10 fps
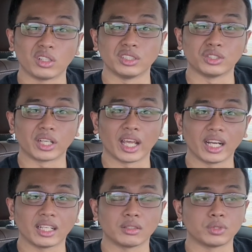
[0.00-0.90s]
you're
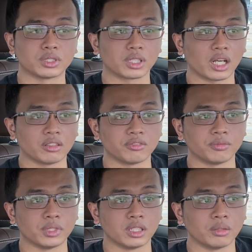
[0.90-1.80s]
getting, which kind of
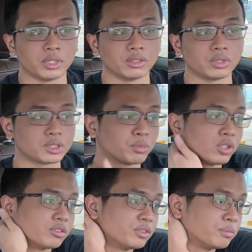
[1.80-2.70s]
which
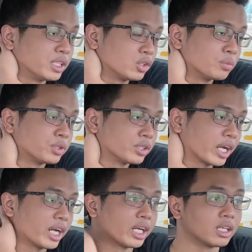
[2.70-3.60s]
model of the Mini Cooper you're
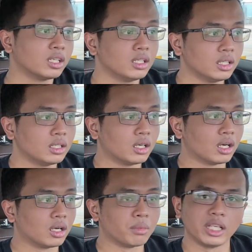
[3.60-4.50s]
getting.
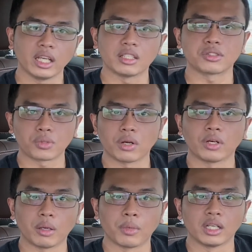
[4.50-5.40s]
But yeah, it's around
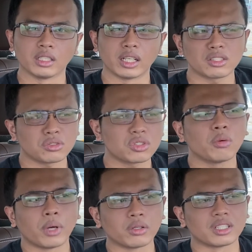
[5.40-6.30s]
that money. That's also
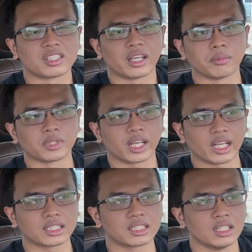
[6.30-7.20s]
about the same
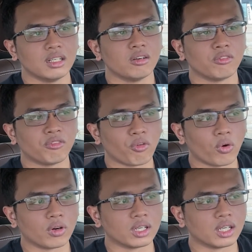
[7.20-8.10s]
tax
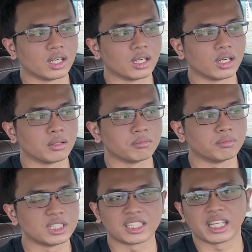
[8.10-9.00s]
for
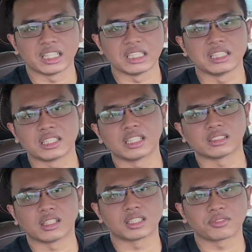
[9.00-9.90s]
Mercedes
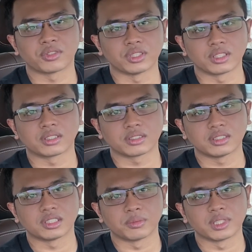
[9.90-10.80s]
C-Class, for a
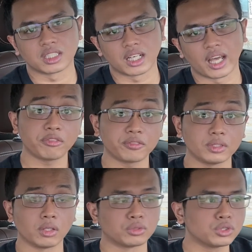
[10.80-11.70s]
German sedan.
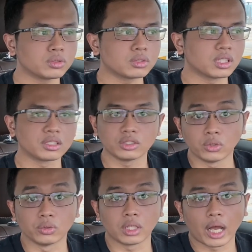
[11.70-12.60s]
Now, to
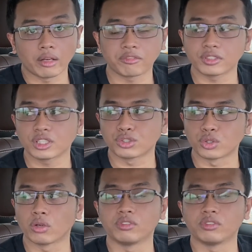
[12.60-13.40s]
conclude, I first drove the